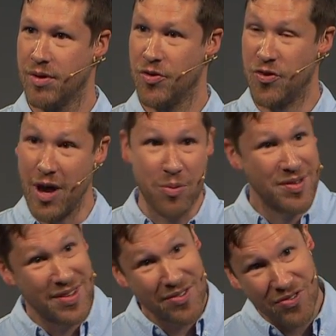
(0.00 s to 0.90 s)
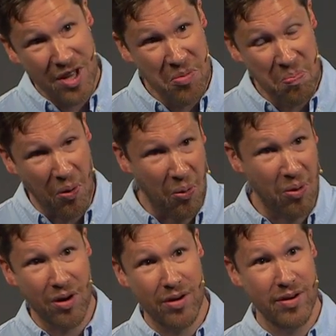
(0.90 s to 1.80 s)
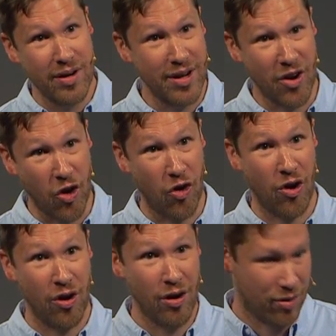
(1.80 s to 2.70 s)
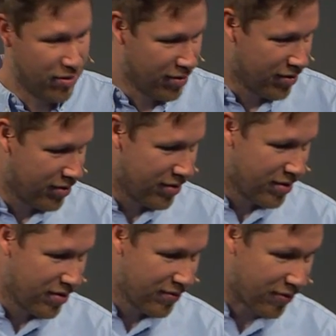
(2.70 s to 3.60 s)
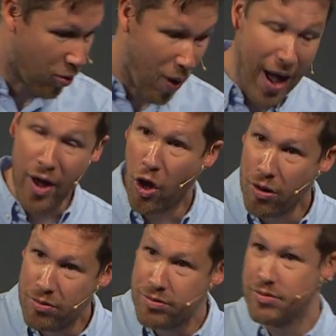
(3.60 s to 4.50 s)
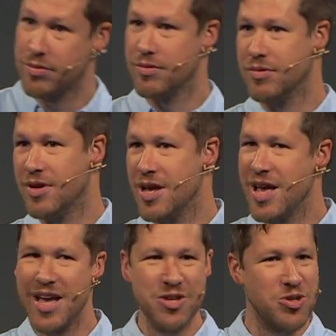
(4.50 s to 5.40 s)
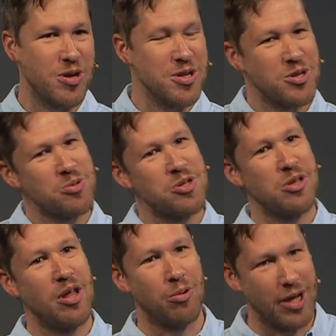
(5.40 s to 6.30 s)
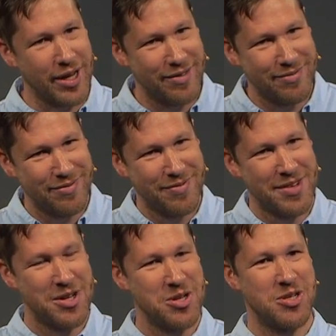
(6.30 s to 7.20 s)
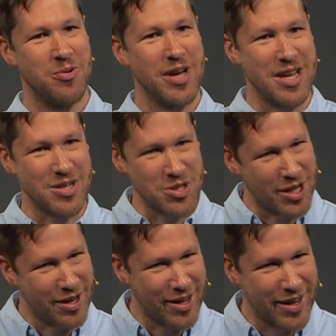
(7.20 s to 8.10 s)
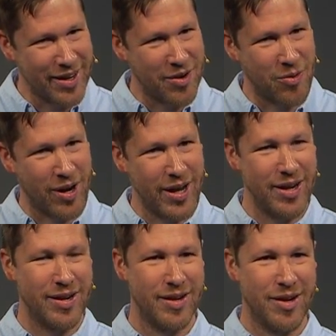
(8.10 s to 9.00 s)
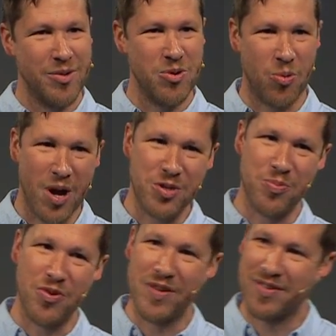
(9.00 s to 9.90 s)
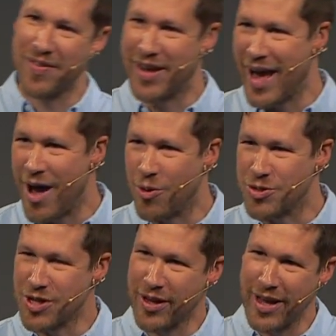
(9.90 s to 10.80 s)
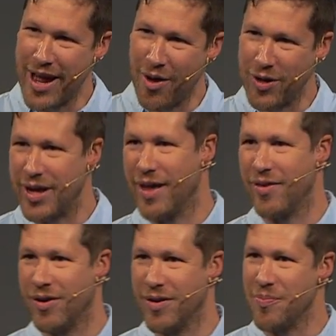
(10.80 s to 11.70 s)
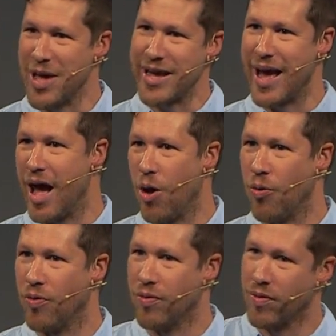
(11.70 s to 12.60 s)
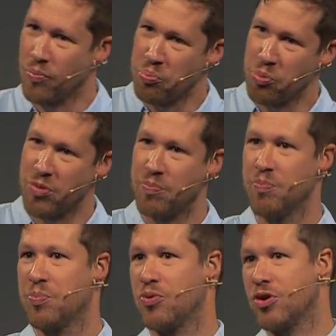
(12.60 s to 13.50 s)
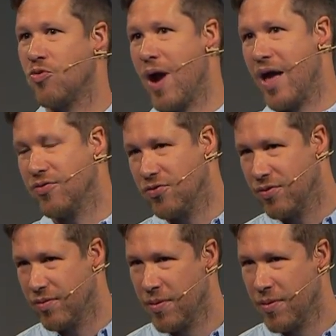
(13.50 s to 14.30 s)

So I resisted porn and her for a while. And it started so slowly, so innocently, right? we would watch movies on the couch and lay down together and make out and would progress.